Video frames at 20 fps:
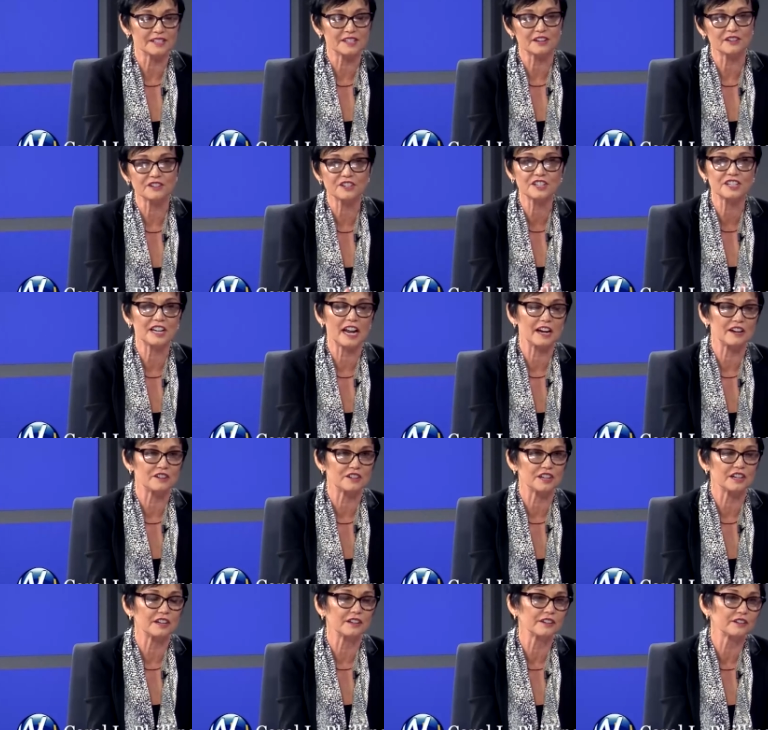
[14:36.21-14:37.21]
There's
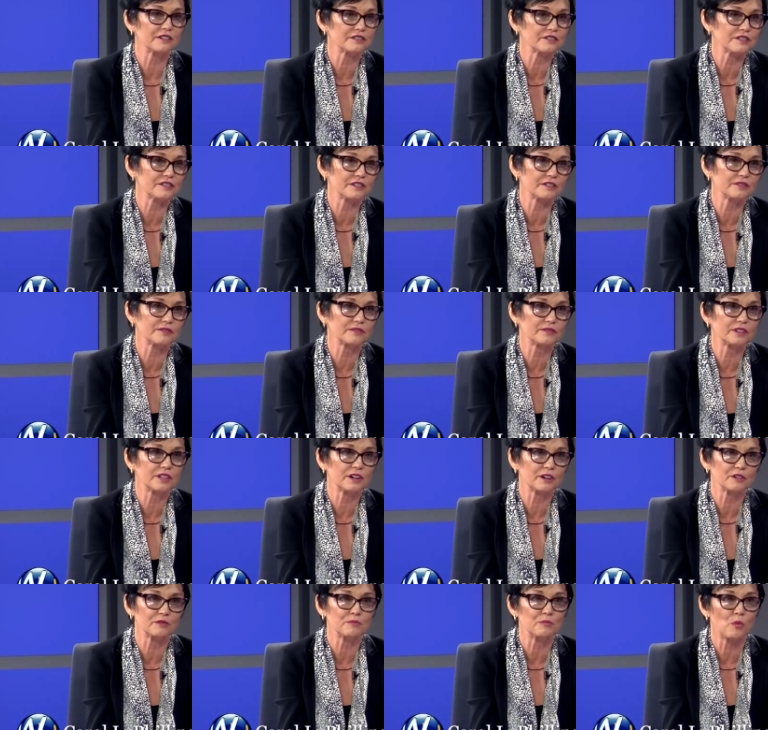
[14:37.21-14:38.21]
staging. There's
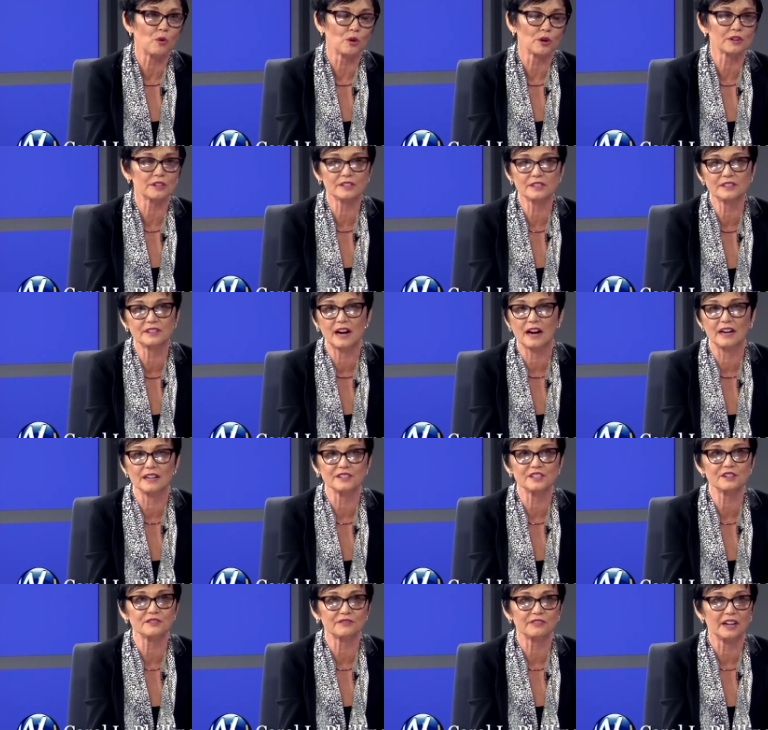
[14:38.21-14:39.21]
there are more
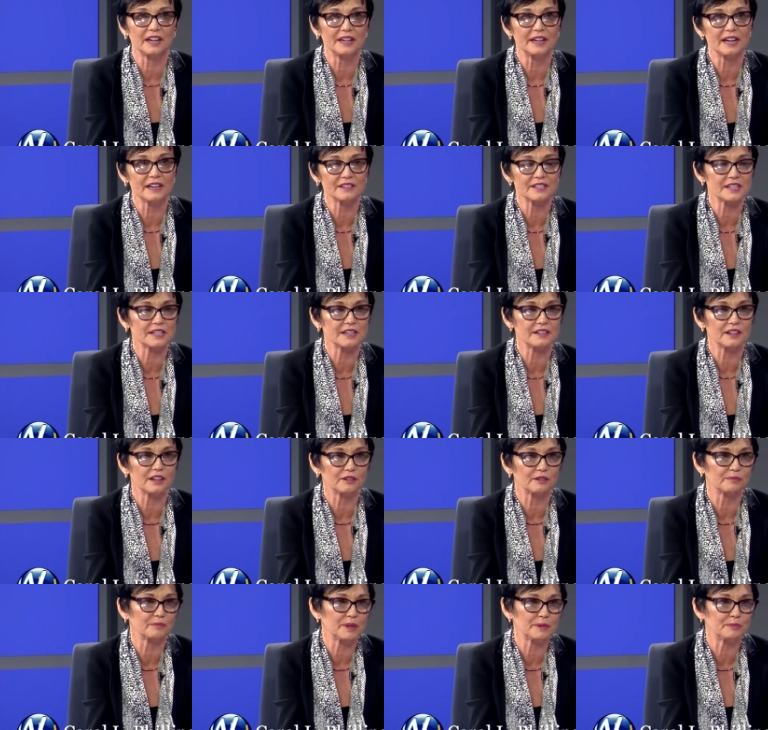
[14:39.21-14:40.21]
kinds of financing. There
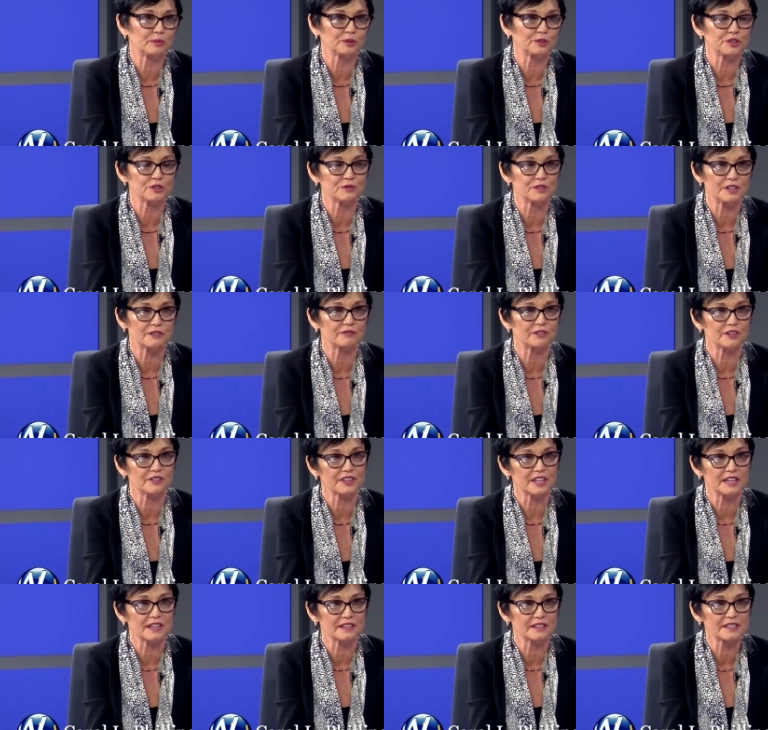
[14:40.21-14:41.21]
are people do different
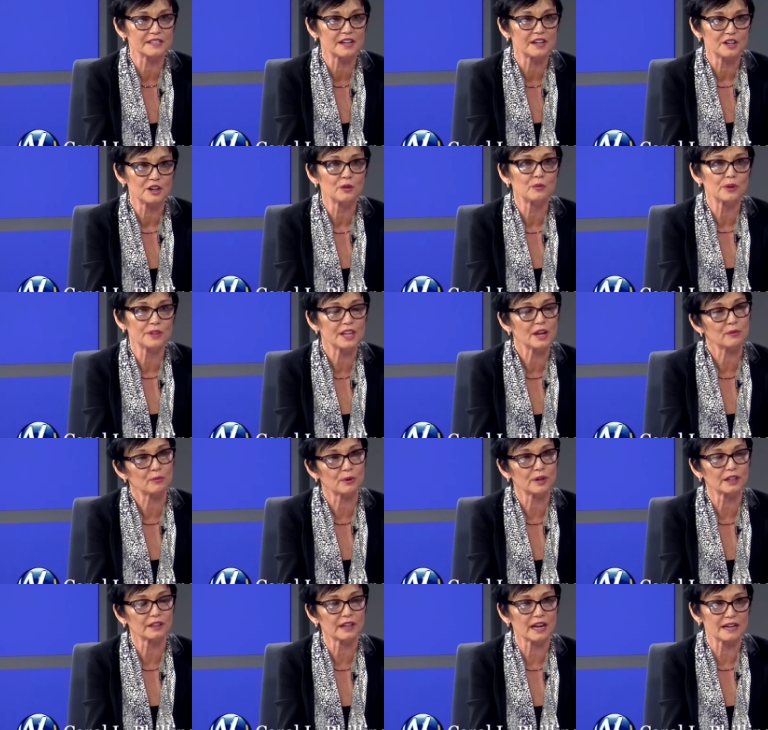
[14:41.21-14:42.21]
things when they
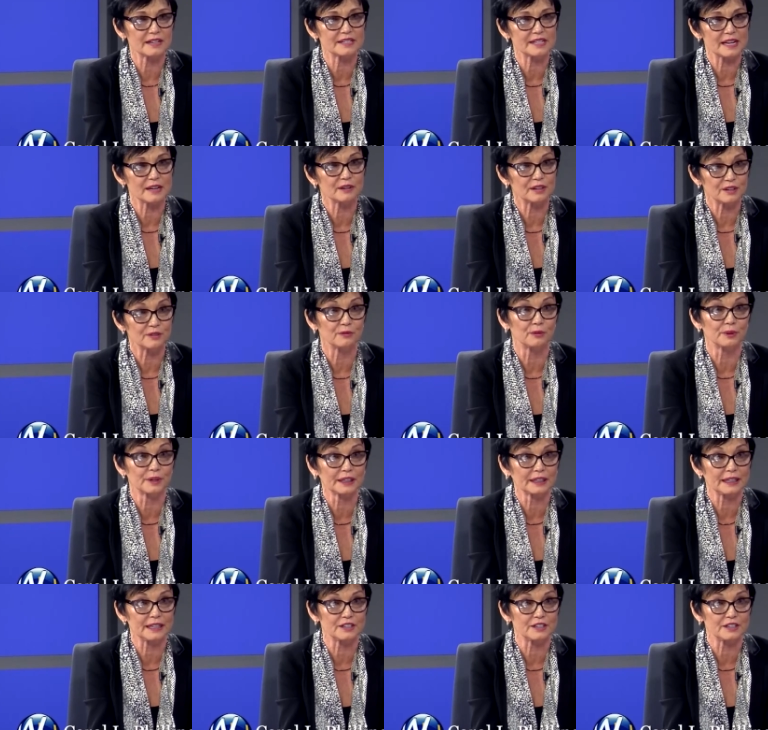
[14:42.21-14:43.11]
realize they can really